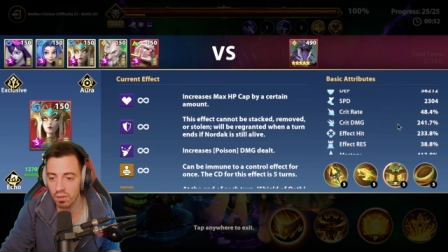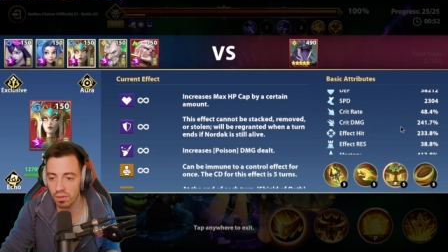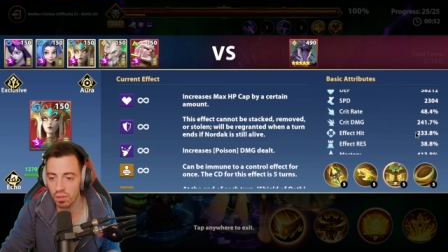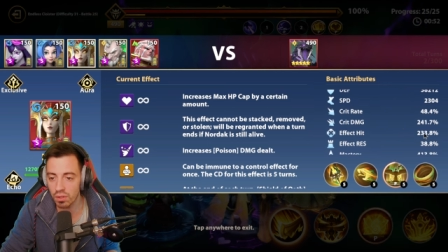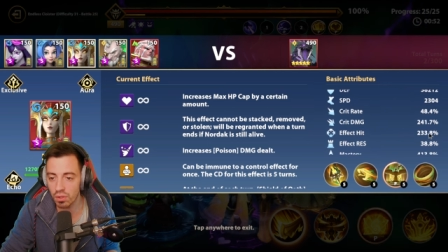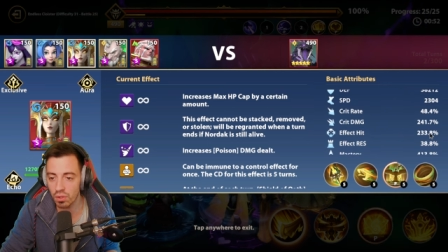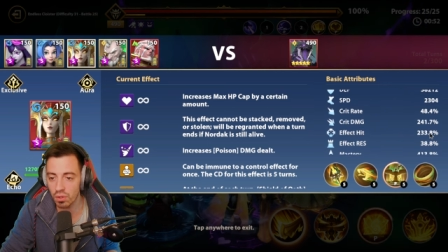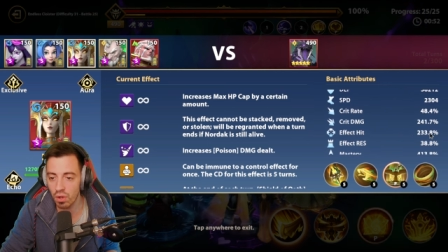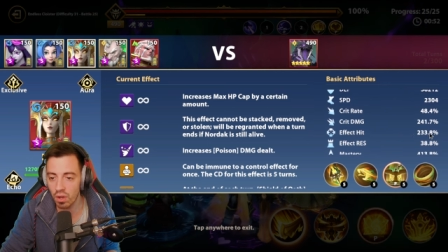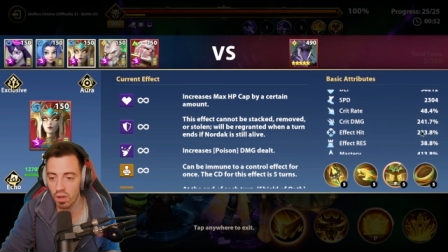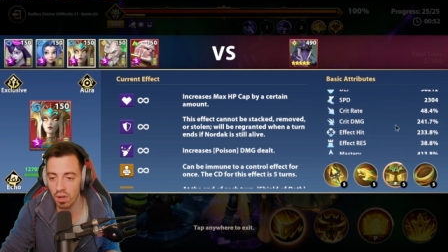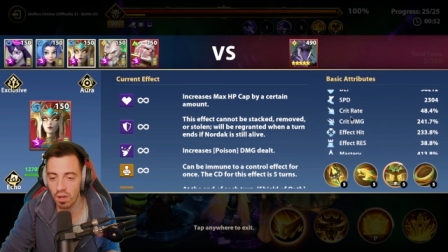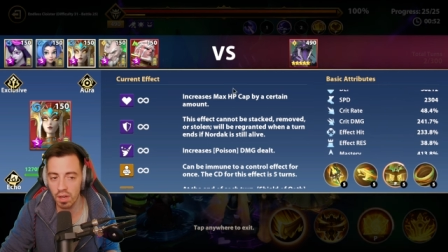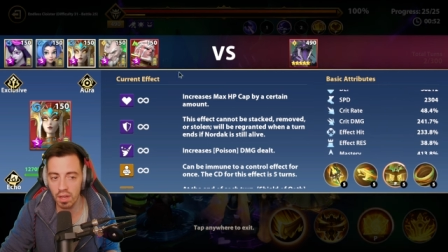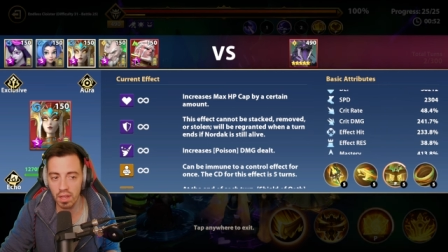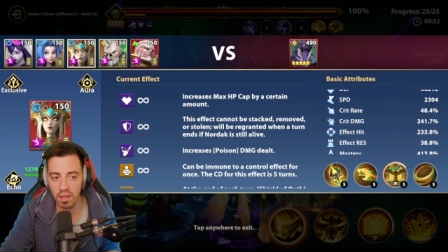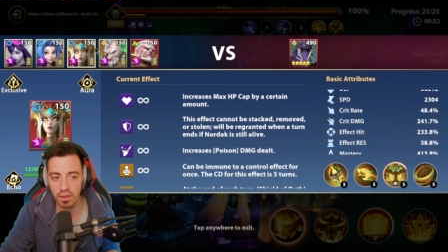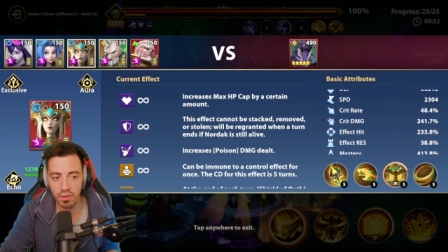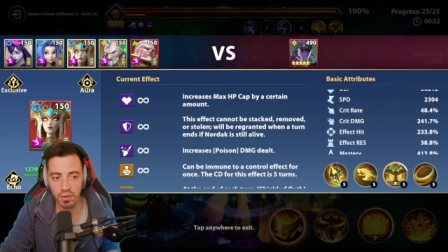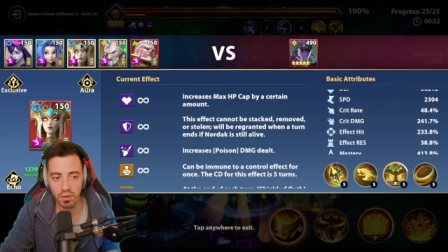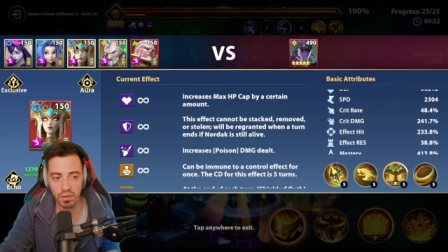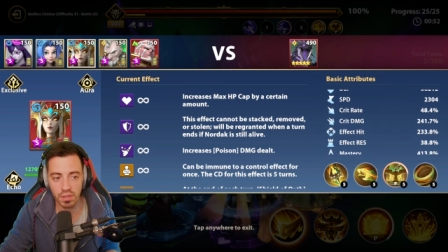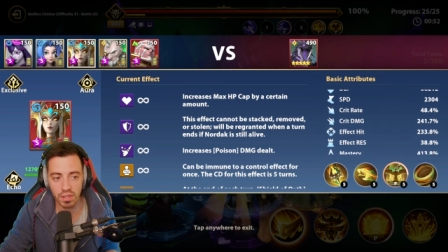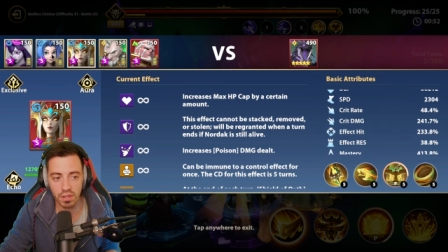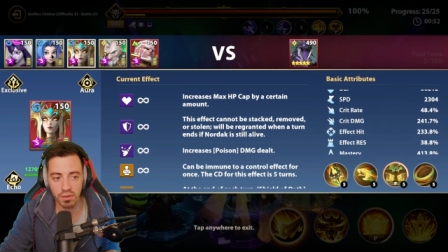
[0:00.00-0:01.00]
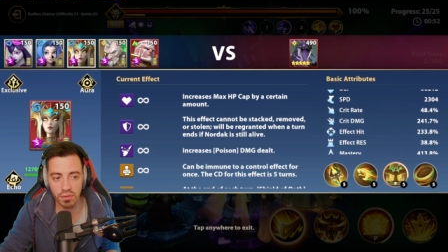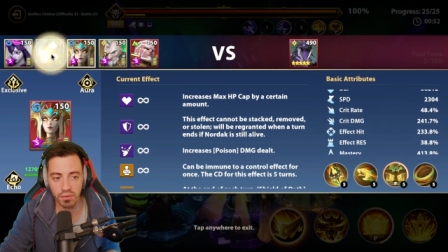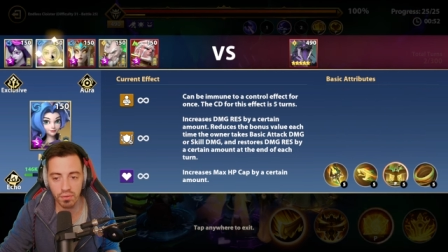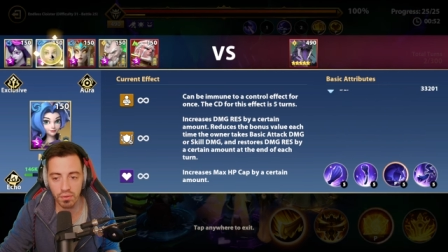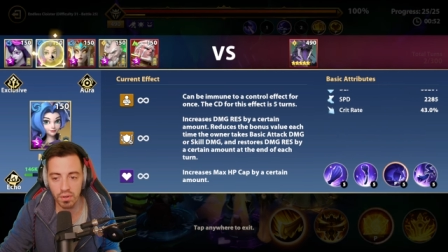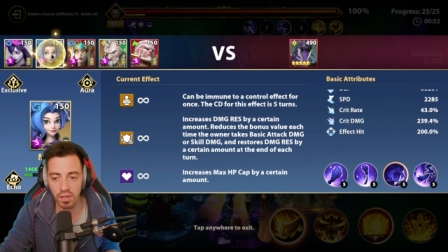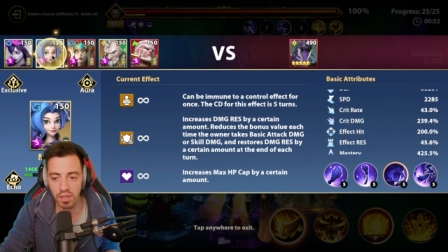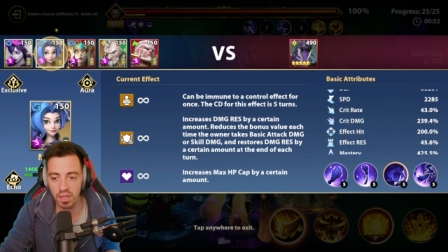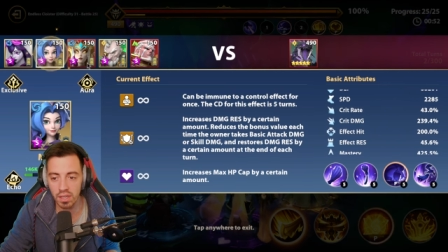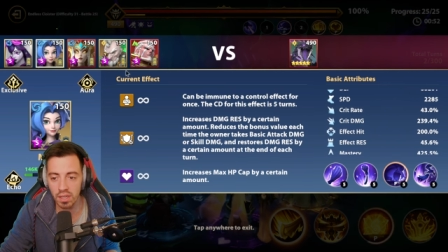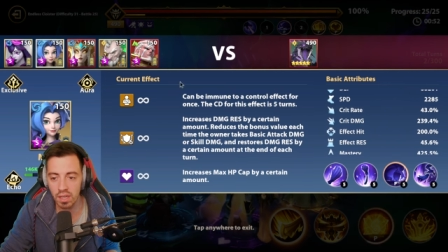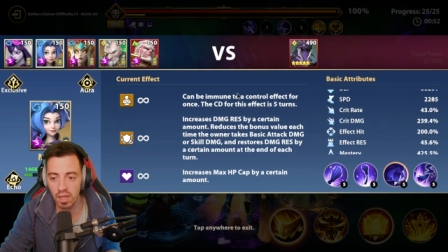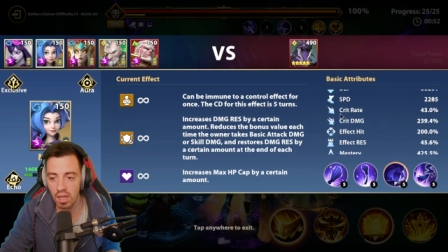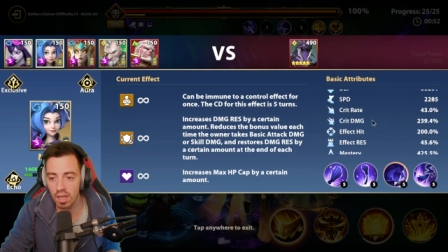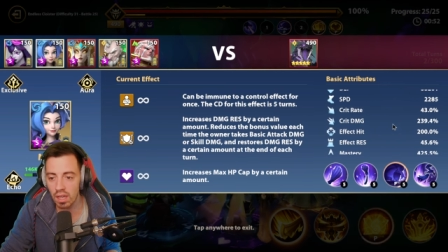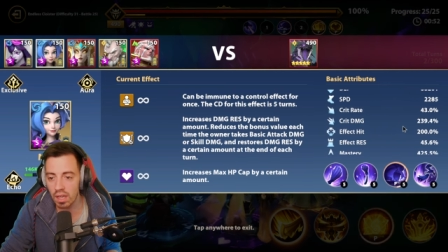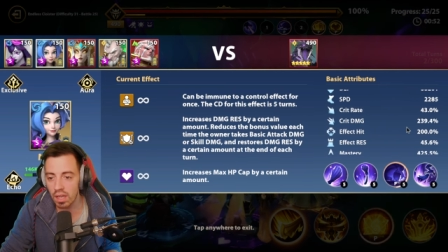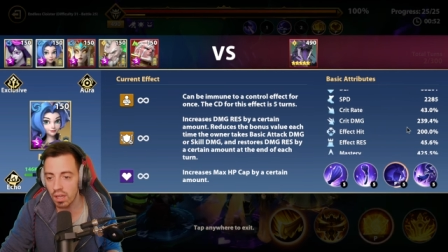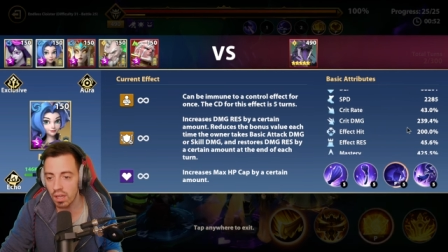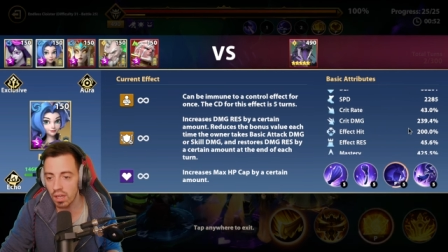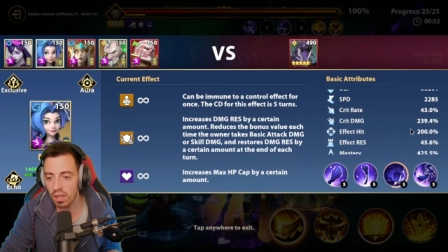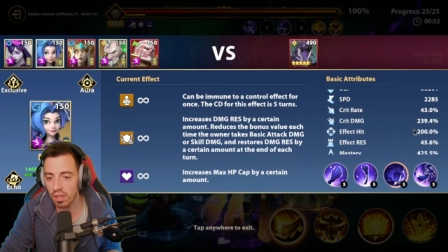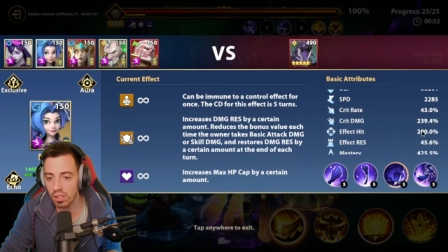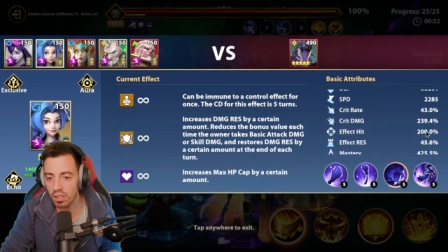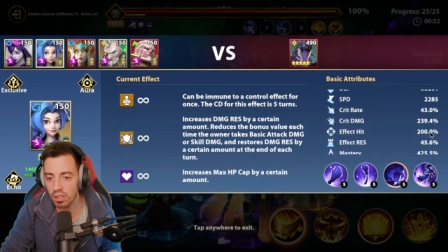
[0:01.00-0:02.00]
233
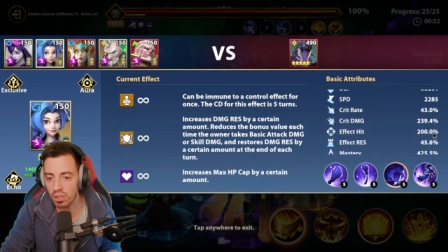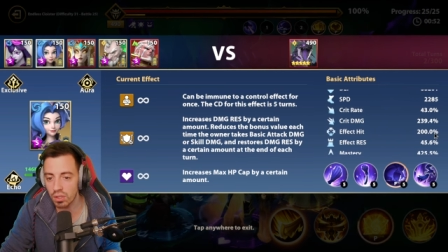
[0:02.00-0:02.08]
uh,